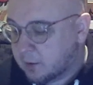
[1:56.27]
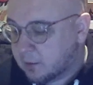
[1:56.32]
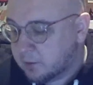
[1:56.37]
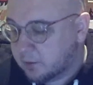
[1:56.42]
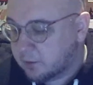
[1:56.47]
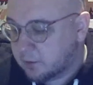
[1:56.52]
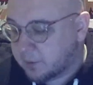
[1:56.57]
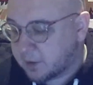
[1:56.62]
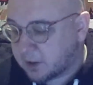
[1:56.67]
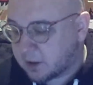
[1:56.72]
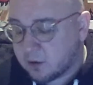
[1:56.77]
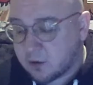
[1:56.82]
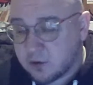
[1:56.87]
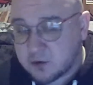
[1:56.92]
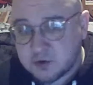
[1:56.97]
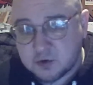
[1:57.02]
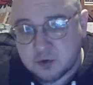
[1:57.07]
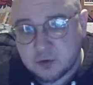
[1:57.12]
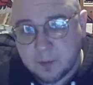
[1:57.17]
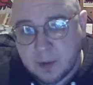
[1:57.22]
little bit
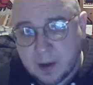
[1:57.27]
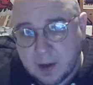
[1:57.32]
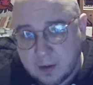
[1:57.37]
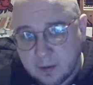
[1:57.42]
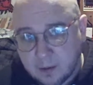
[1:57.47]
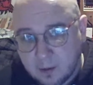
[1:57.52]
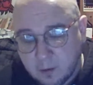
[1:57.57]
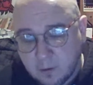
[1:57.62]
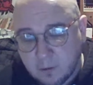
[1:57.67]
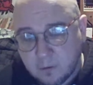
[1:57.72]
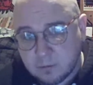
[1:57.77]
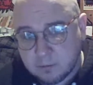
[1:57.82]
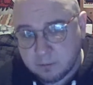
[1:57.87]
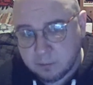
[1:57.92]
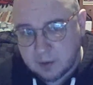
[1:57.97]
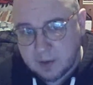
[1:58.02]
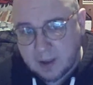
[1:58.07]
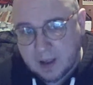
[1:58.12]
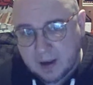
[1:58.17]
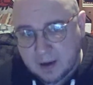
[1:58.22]
close to my own
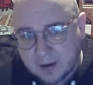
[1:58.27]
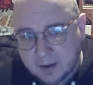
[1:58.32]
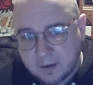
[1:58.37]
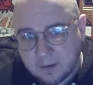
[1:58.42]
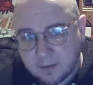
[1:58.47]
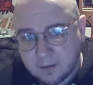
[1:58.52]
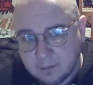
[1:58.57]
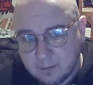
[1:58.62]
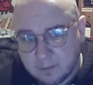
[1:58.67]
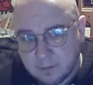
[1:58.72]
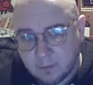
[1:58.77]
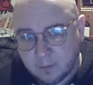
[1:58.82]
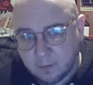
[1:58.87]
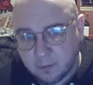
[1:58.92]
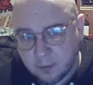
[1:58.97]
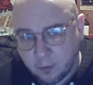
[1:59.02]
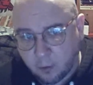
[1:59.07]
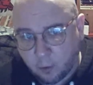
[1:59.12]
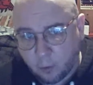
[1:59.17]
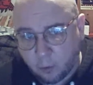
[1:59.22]
black
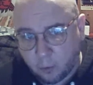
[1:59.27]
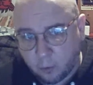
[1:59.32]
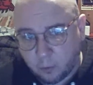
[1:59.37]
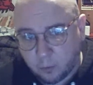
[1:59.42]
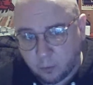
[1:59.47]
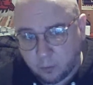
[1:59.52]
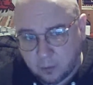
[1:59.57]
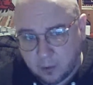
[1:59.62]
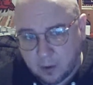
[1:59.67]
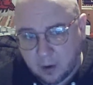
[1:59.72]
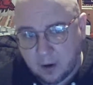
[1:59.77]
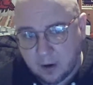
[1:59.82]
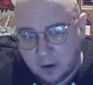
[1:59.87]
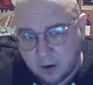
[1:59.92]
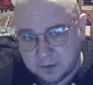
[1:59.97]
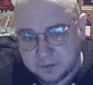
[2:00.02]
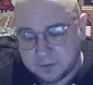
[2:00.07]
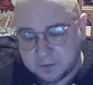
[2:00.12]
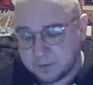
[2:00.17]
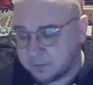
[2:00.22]
coal
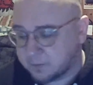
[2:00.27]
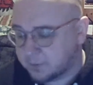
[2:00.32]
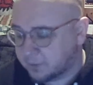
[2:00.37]
heart.